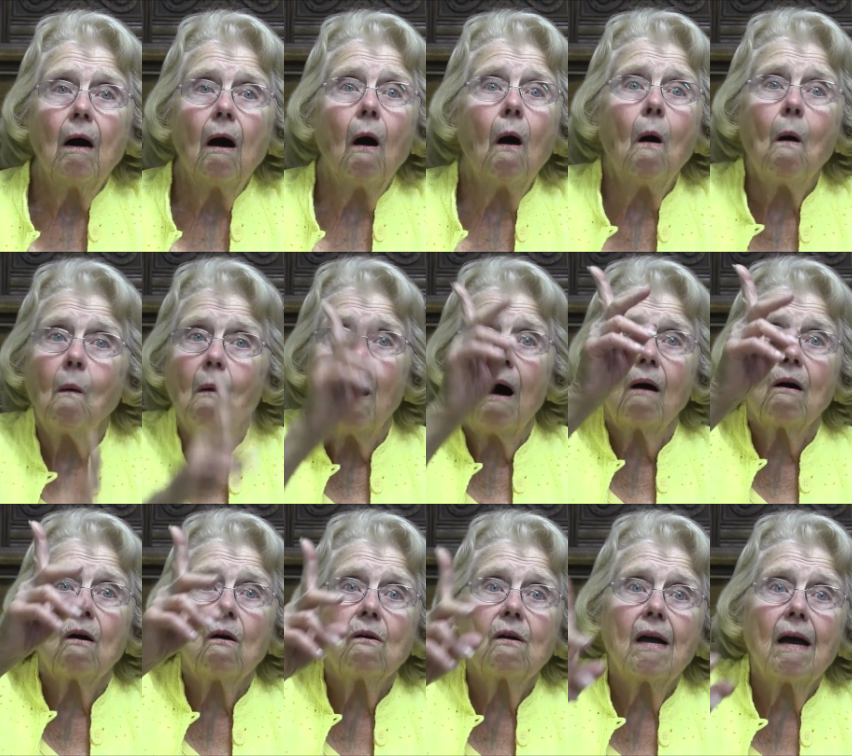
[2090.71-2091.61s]
Oh, I'll
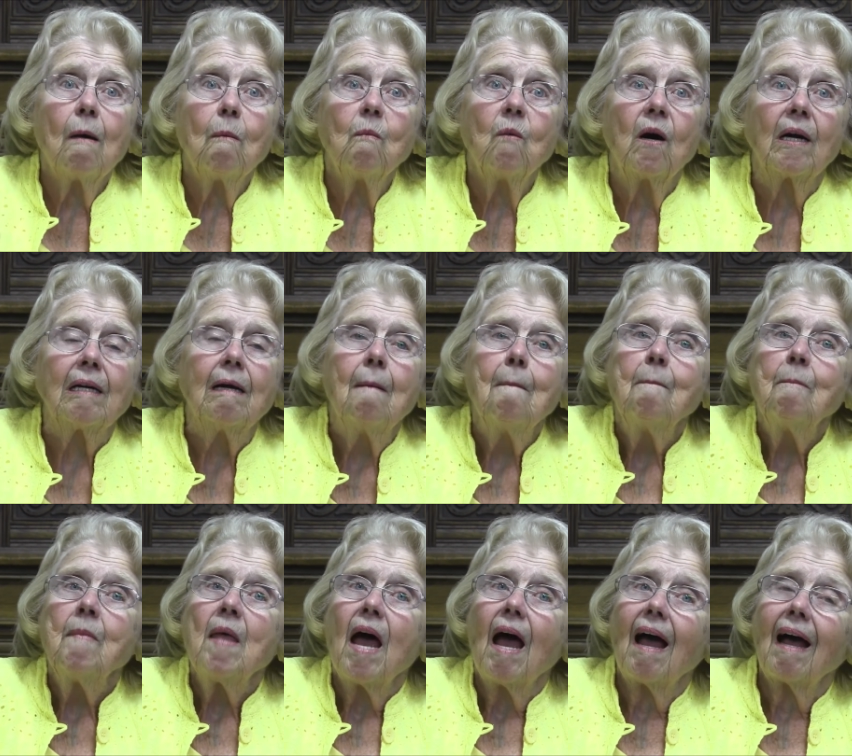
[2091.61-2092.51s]
go get one.
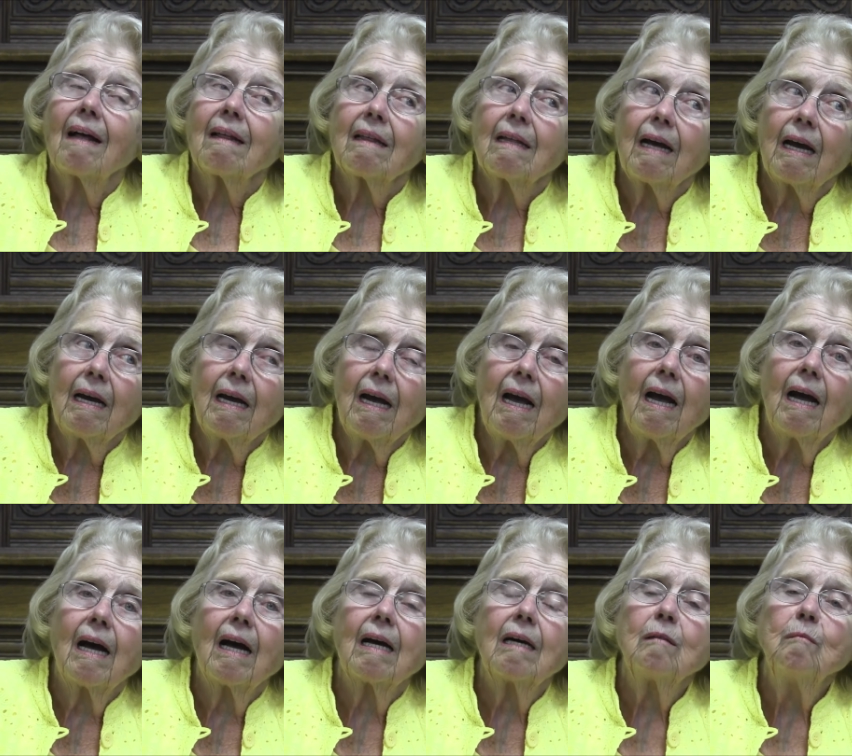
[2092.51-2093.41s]
And they
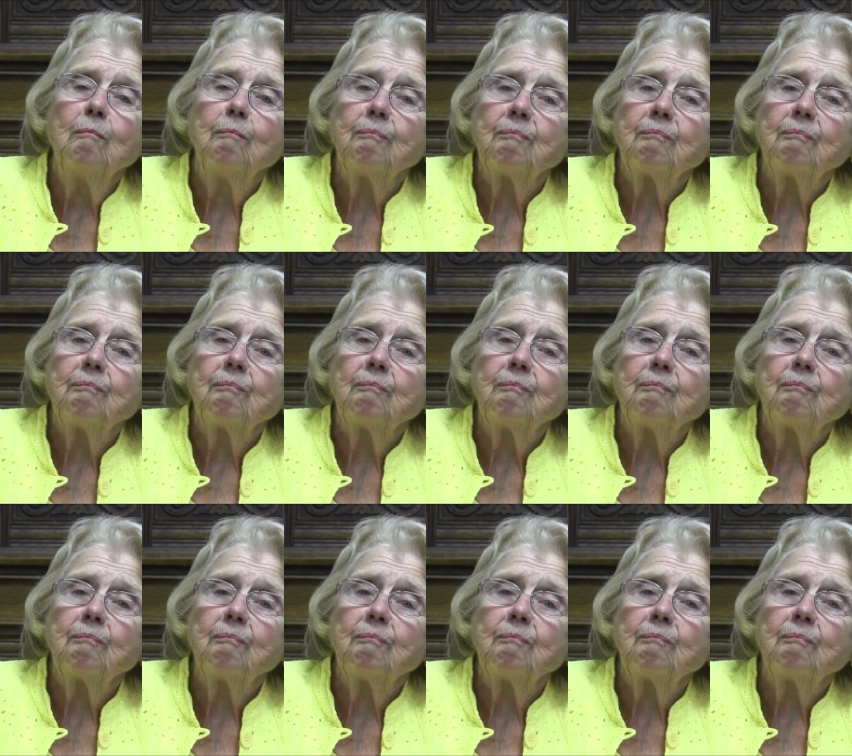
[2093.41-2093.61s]
had